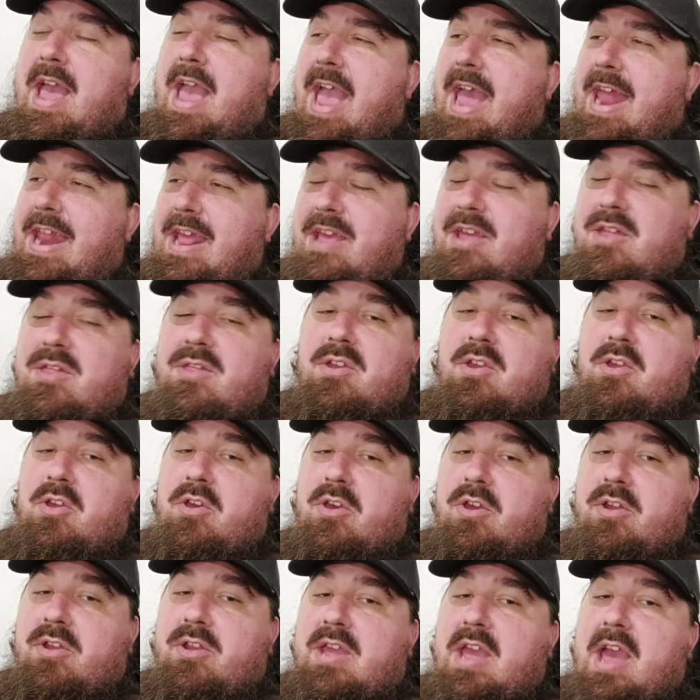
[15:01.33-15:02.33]
And he's a
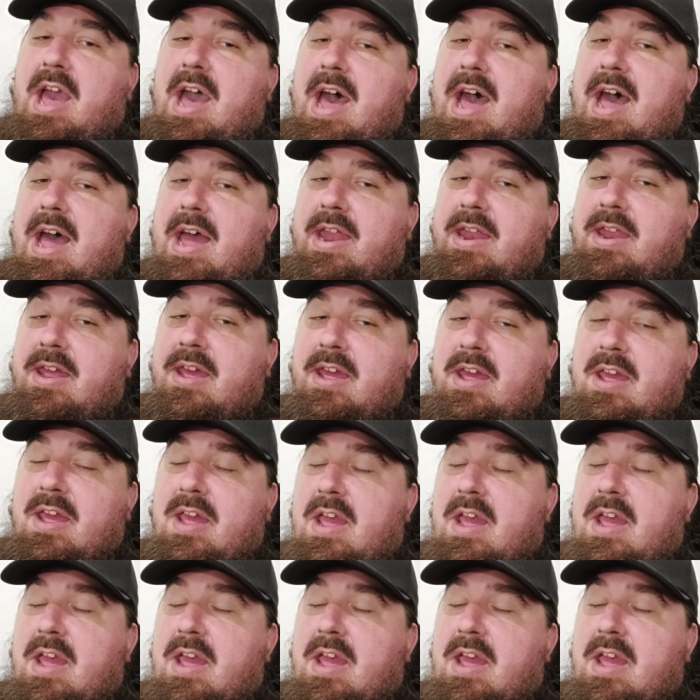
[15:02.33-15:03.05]
good God.